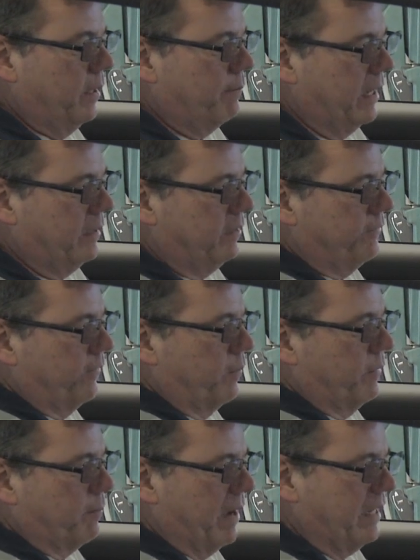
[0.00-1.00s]
mainly
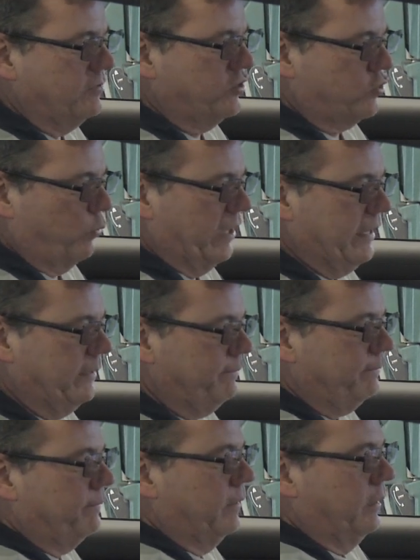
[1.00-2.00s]
from the main
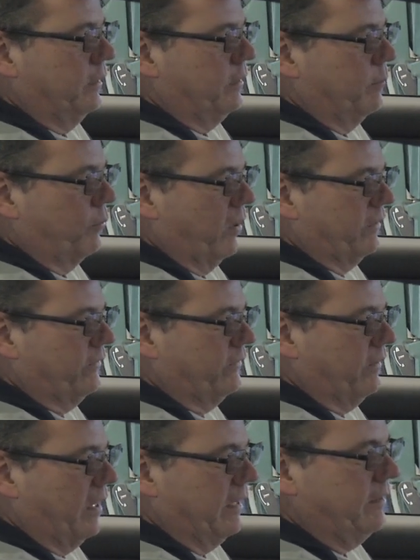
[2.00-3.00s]
screen, you press
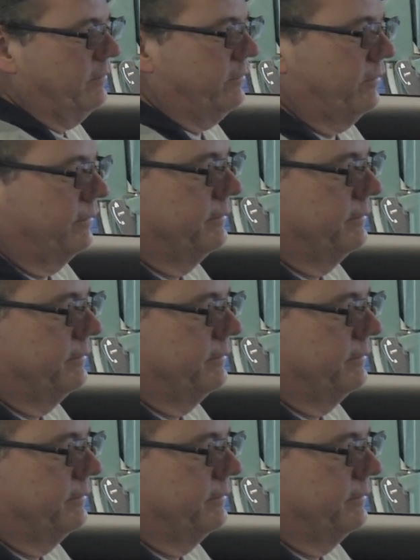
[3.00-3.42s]
settings.